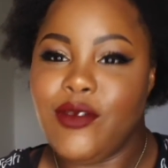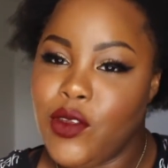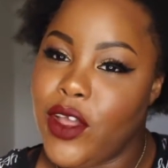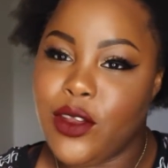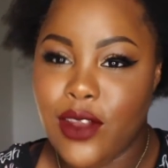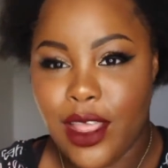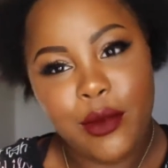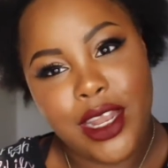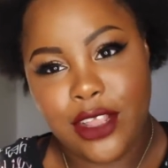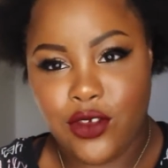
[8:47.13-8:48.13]
Even though I do like
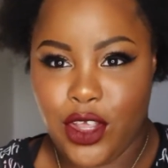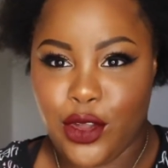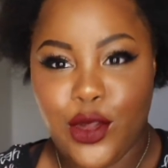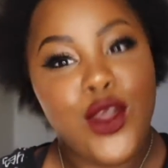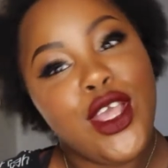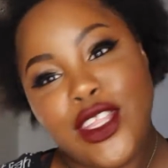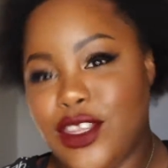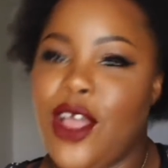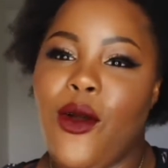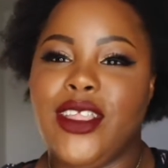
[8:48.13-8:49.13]
my natural hair, it's
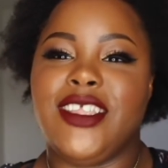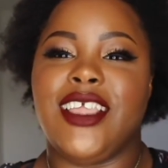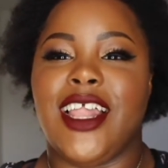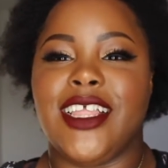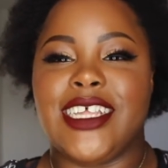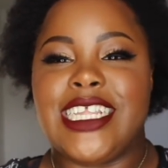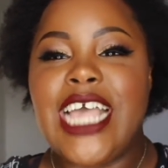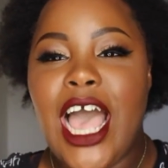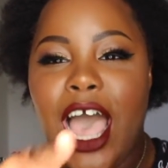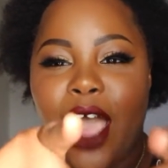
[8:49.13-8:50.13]
not going to stay like this.
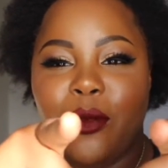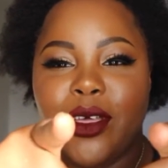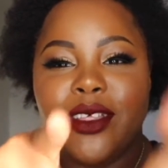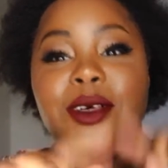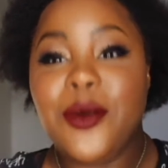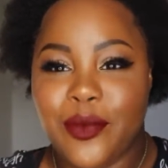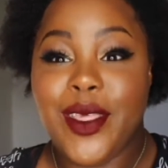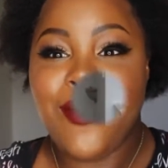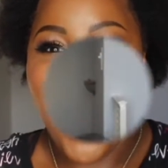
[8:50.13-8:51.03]
I will be